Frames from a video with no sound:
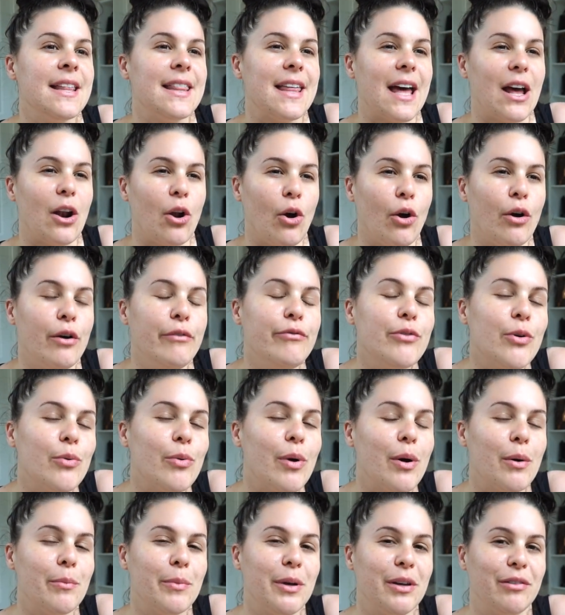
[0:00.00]
that
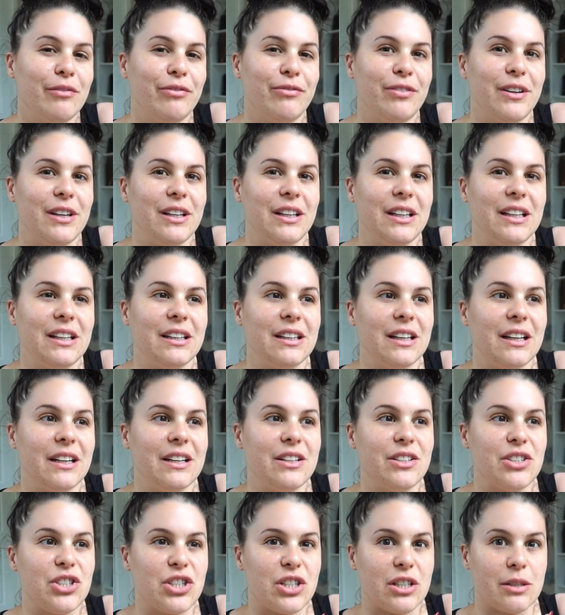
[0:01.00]
overwhelming feeling that
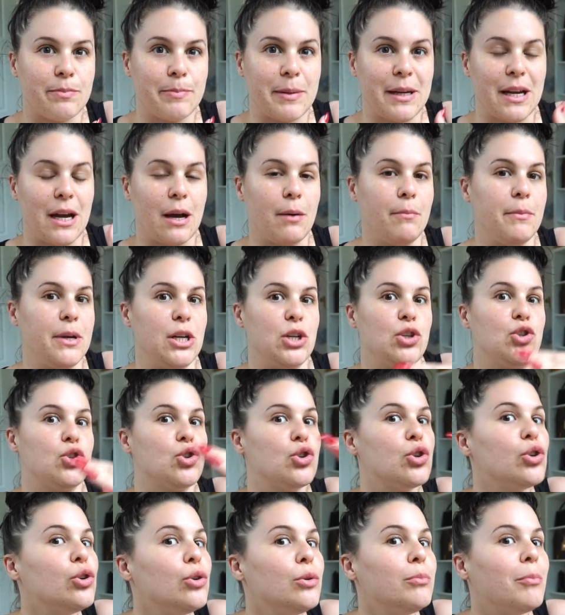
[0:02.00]
it's just becoming
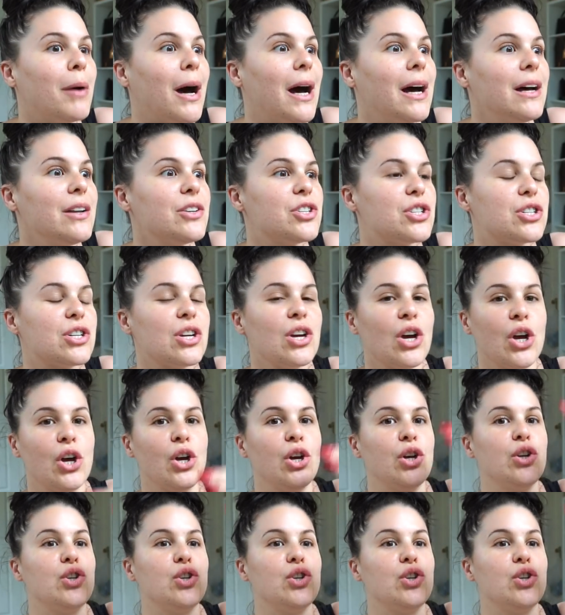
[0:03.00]
too much,